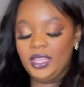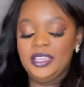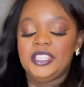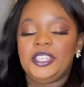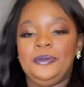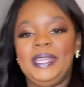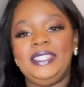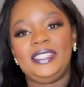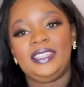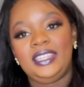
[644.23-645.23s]
So
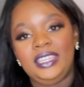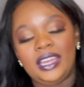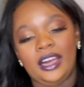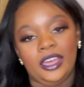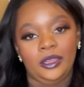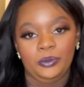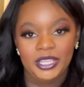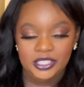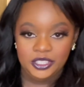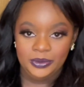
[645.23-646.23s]
basically I
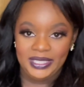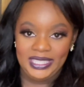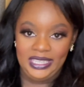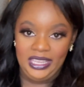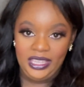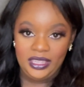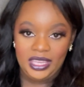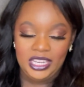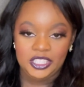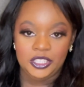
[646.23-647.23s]
went to a clinic and
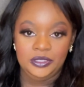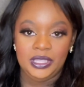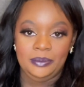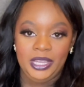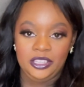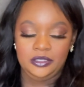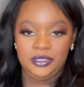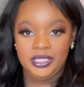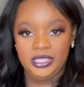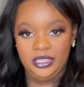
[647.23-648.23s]
I told them my
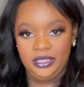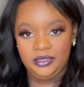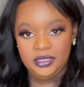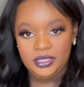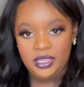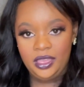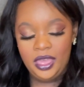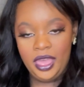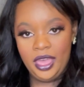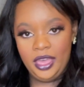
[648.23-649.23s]
concerns,
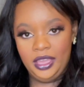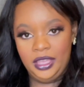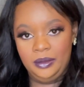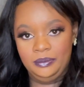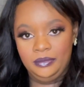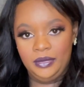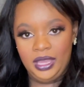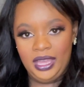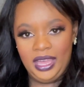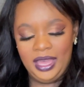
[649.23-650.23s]
and
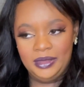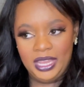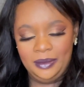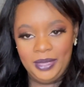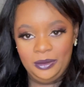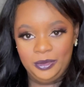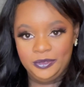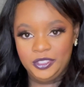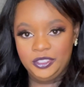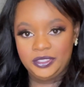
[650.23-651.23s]
I met with a
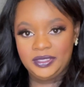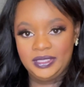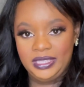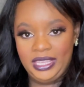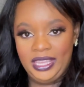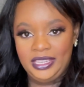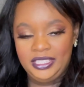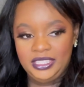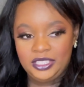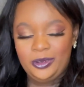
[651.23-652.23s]
doctor there. And
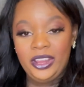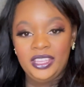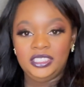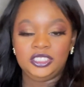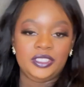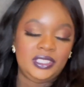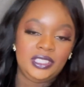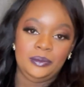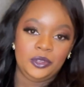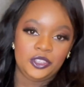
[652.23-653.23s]
it's quite
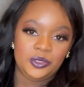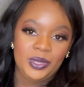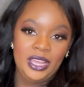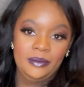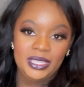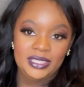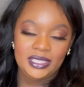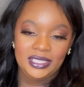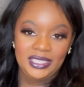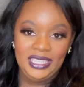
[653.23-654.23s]
interesting because when I went to
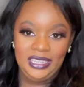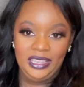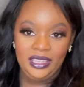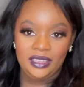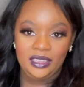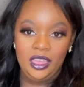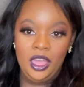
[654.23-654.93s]
the clinic,